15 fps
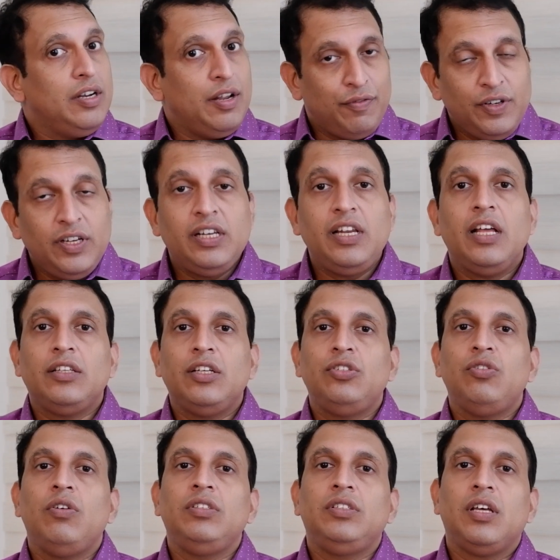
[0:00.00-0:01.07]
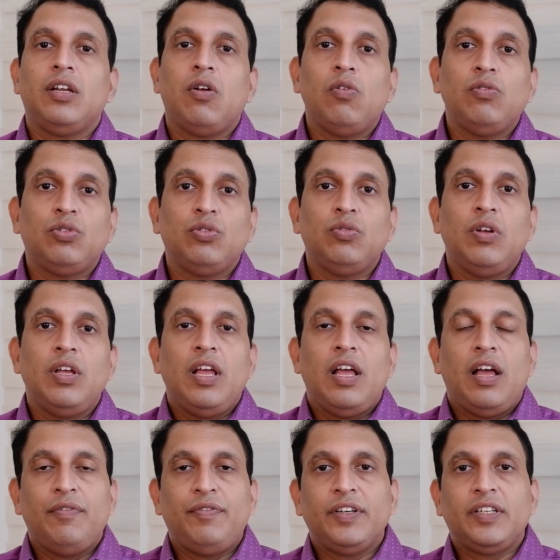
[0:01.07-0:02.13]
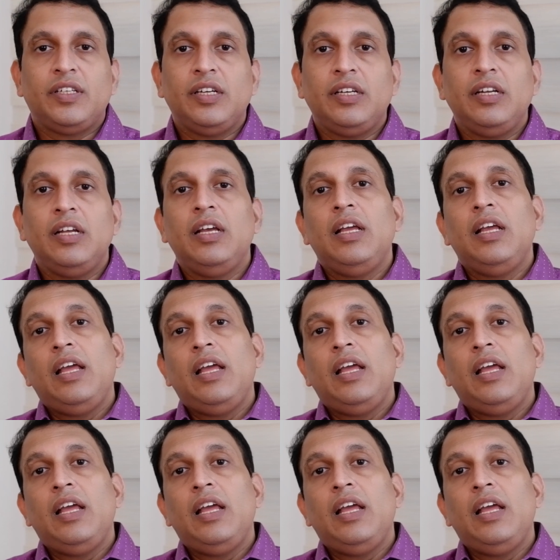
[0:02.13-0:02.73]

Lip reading: Definitely other joints are also affected.